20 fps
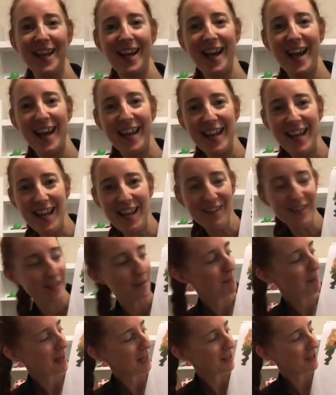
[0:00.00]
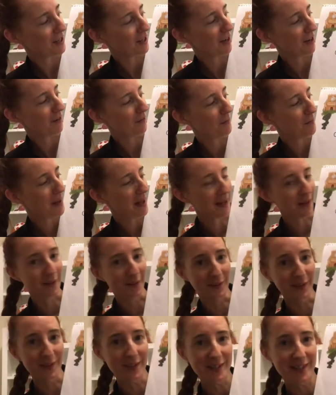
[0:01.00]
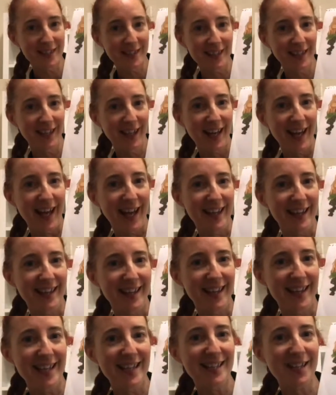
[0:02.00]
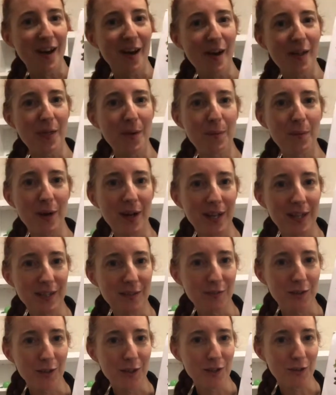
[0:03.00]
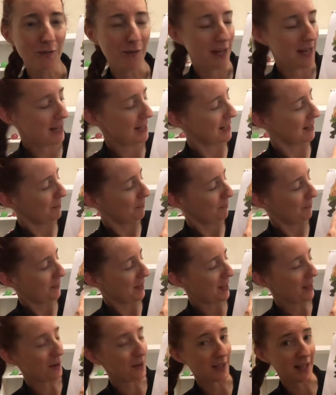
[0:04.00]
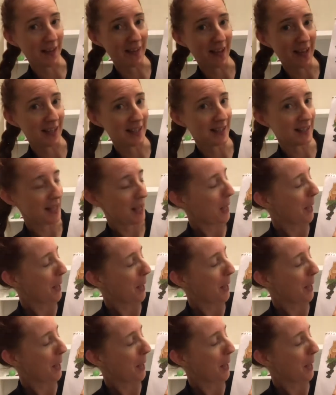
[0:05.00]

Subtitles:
And here's a picture of a bell horse, and these are the words for you to read. It goes like this.